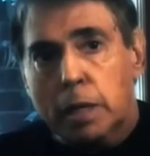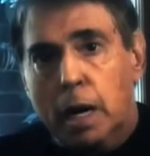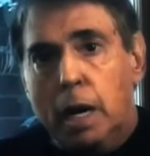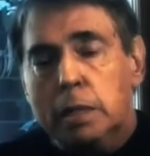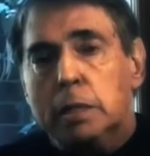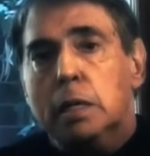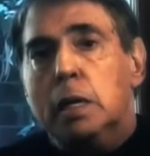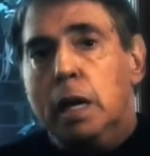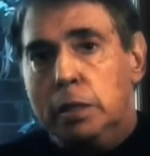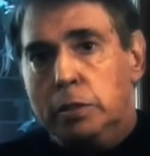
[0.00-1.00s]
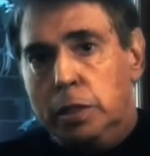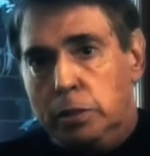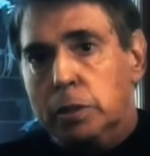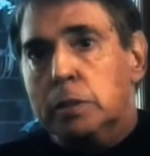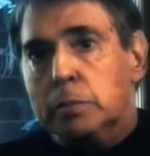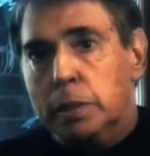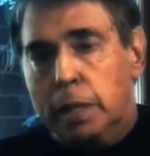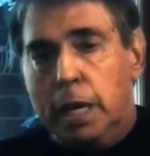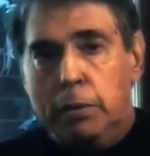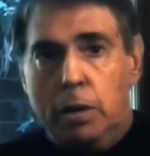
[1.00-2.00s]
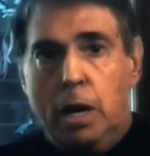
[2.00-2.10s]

a god, and Dederich became